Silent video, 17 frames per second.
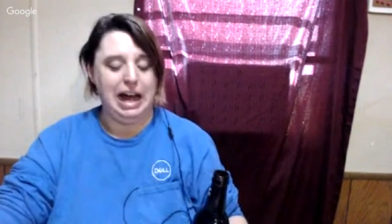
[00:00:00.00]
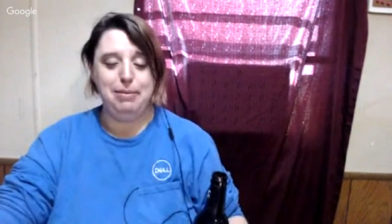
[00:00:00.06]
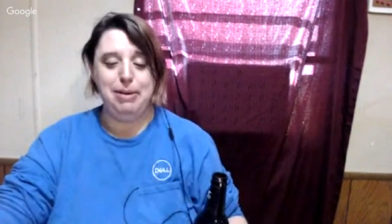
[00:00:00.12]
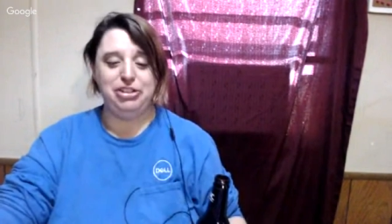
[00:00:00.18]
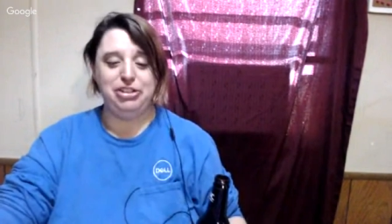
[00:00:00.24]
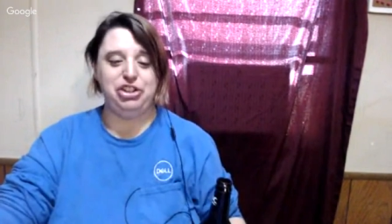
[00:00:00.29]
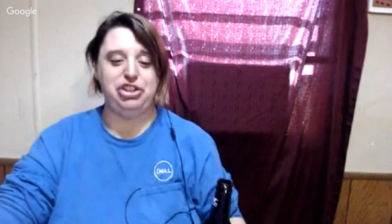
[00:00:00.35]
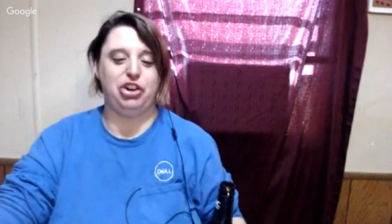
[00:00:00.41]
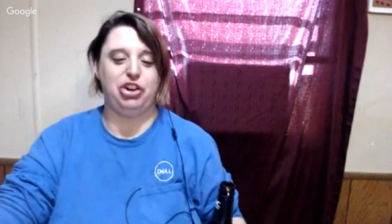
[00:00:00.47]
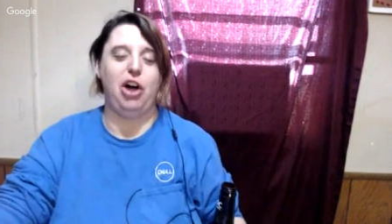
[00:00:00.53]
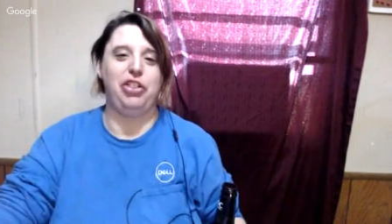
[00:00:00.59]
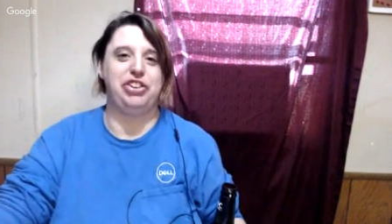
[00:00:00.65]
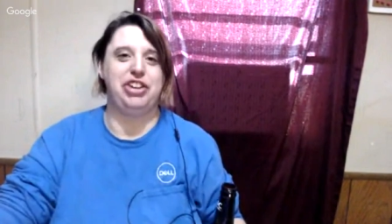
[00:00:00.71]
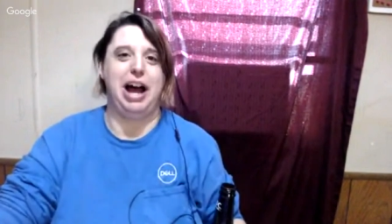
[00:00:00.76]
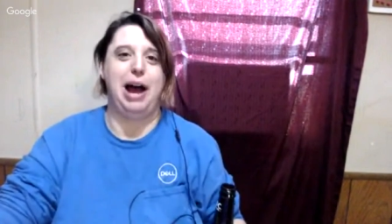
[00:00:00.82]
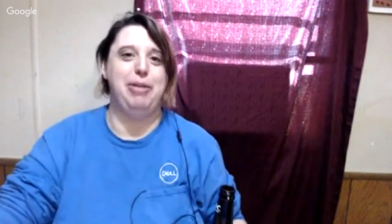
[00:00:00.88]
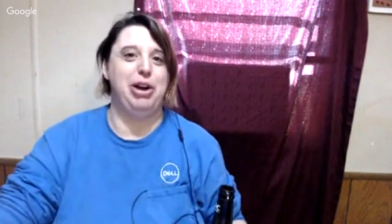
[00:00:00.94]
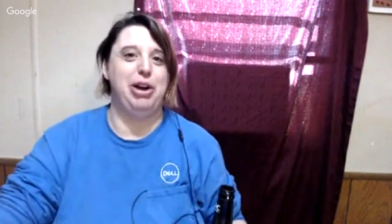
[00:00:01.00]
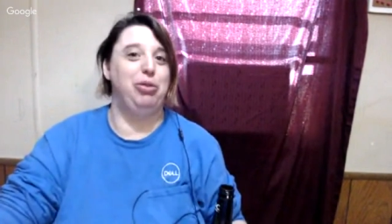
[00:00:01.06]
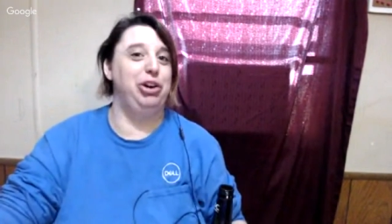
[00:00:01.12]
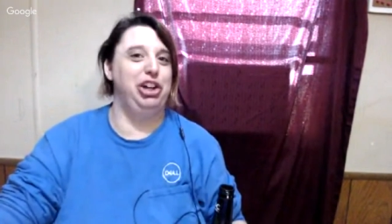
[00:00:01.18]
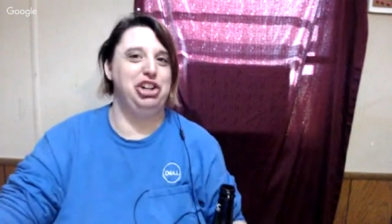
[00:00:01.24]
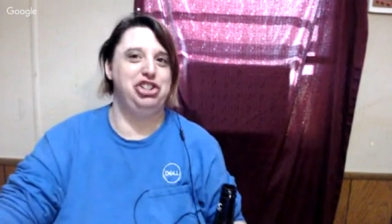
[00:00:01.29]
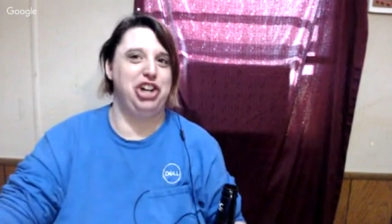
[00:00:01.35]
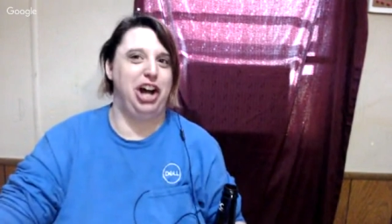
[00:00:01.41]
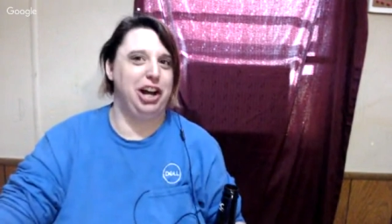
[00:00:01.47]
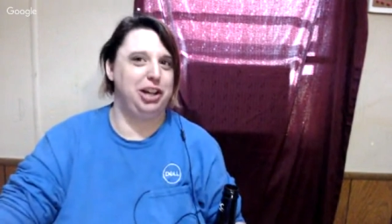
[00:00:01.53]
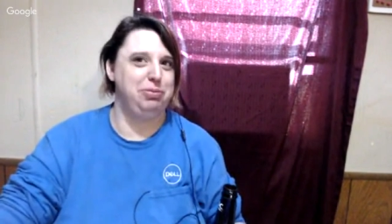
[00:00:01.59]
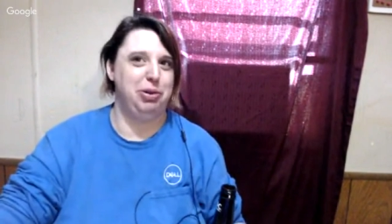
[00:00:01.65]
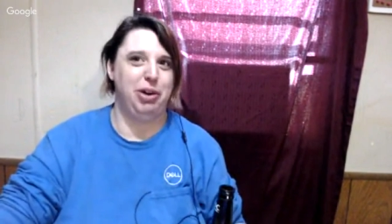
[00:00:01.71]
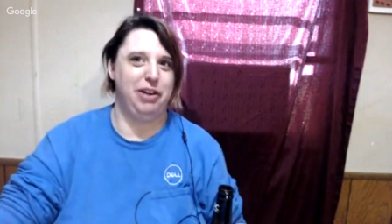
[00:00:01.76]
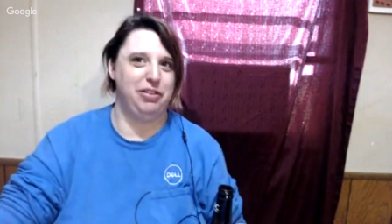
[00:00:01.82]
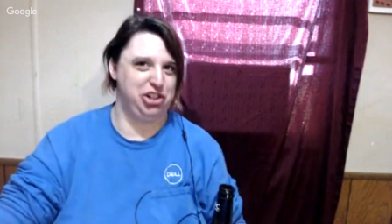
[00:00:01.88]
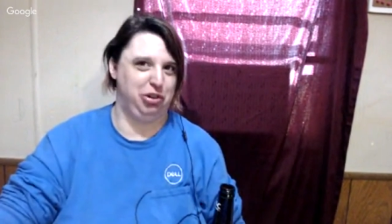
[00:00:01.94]
message her all the time, and it really shocks me
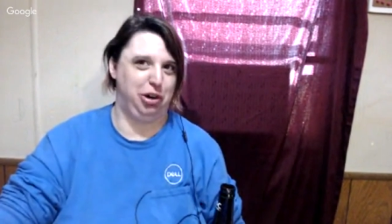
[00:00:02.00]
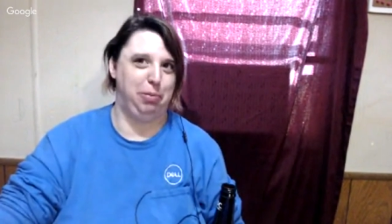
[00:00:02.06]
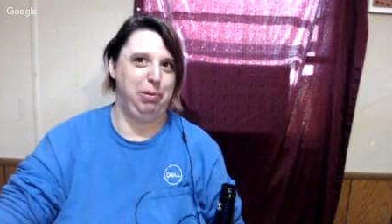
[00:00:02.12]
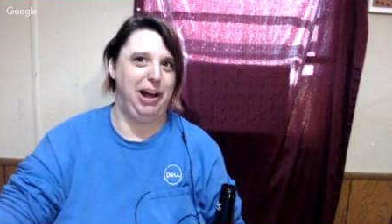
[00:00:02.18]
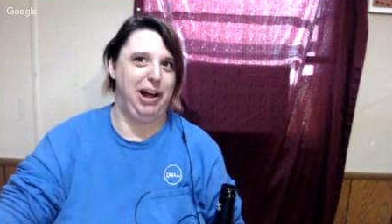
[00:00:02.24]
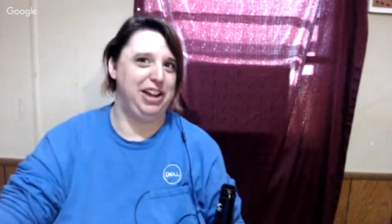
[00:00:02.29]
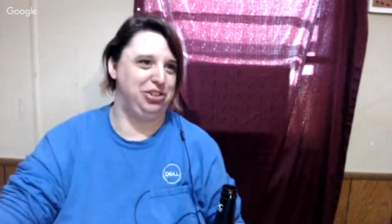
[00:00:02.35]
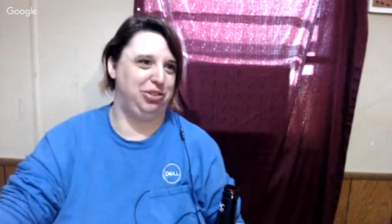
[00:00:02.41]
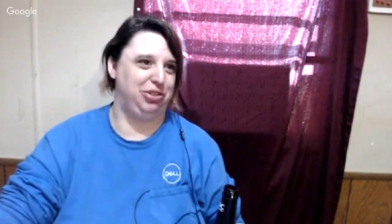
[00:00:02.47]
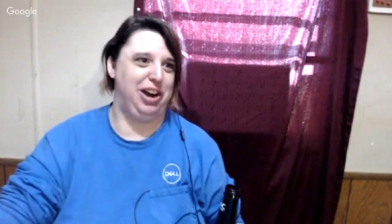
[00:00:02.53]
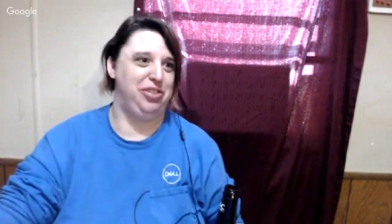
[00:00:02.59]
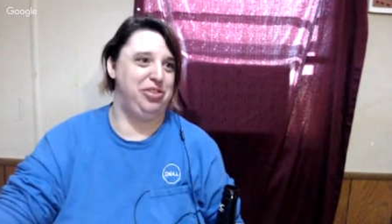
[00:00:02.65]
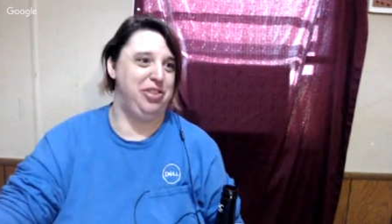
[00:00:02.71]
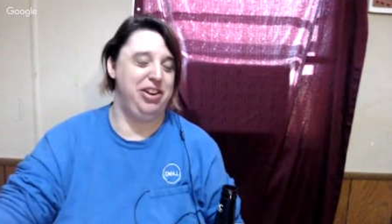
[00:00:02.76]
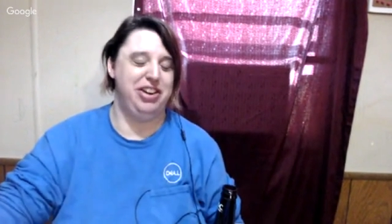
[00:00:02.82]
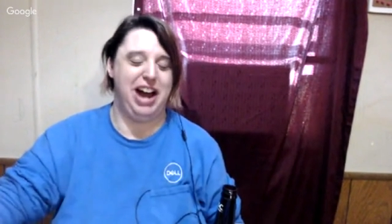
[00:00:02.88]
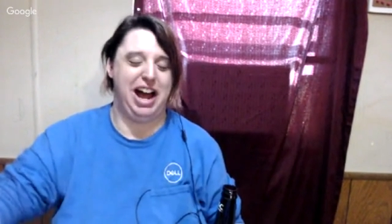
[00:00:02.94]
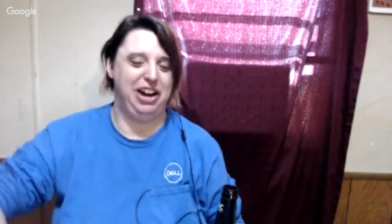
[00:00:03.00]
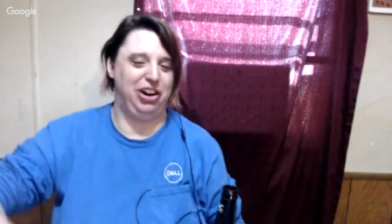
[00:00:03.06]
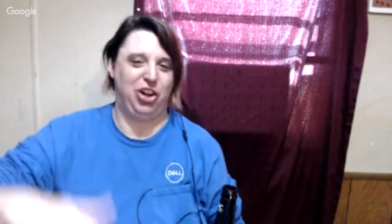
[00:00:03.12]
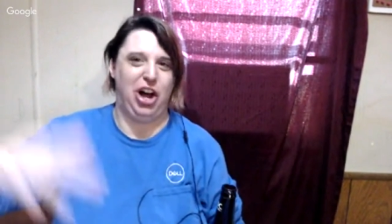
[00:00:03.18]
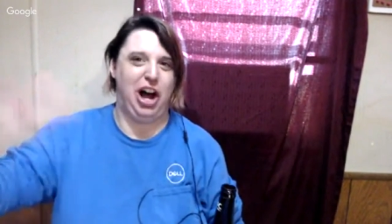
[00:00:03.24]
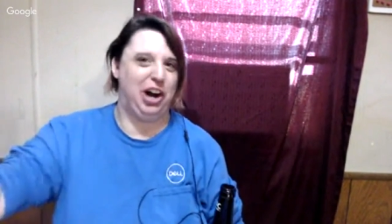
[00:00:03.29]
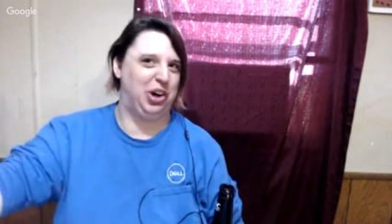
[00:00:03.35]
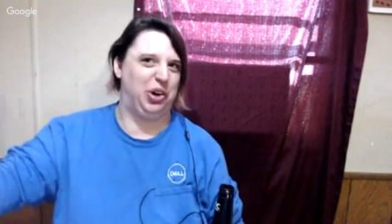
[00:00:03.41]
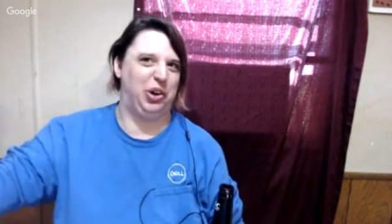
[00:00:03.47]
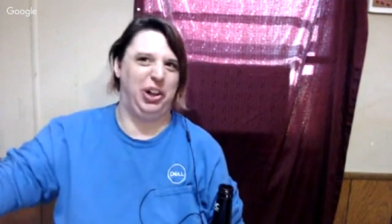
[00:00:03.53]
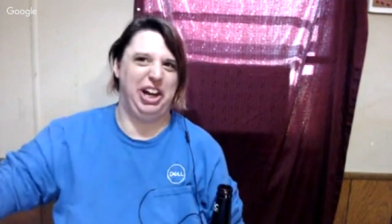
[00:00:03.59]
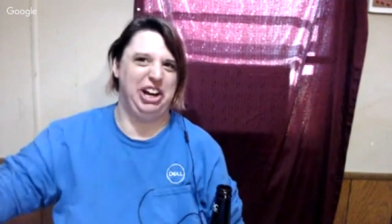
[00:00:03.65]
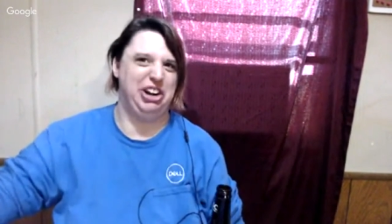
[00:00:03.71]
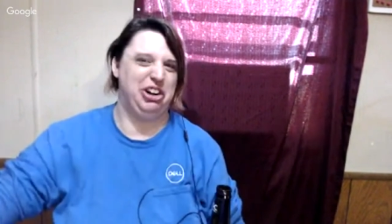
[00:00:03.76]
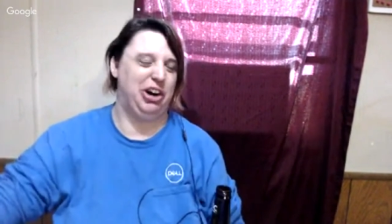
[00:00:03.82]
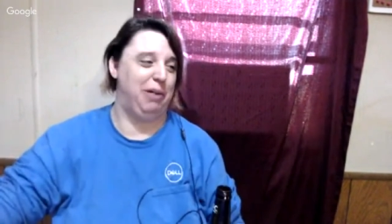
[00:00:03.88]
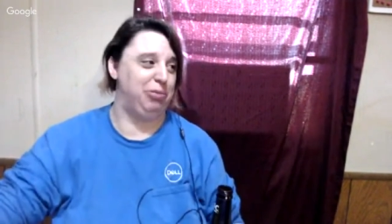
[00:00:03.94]
whenever she replies around 9 o'clock or
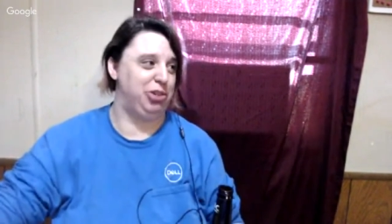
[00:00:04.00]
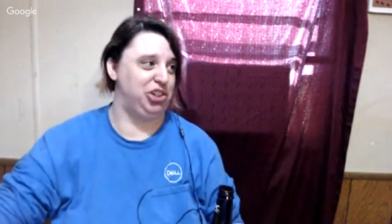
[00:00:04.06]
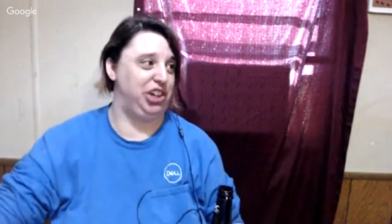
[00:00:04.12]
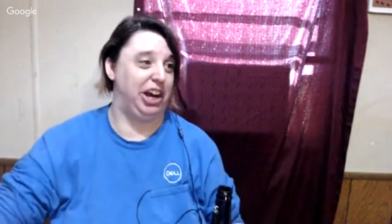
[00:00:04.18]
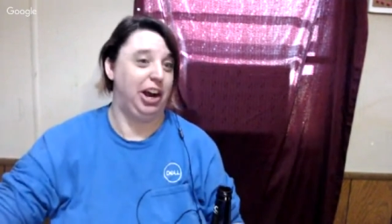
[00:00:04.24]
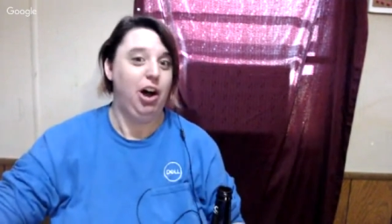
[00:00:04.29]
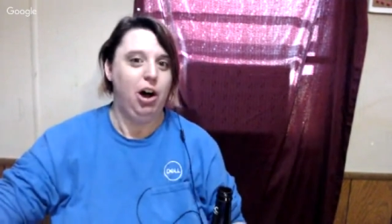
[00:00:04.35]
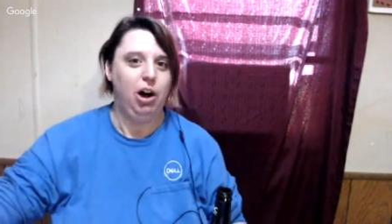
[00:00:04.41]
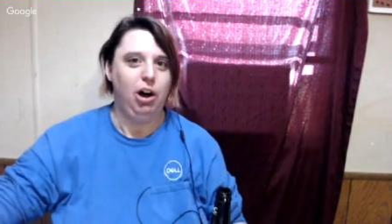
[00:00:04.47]
later. I'm just like, oh,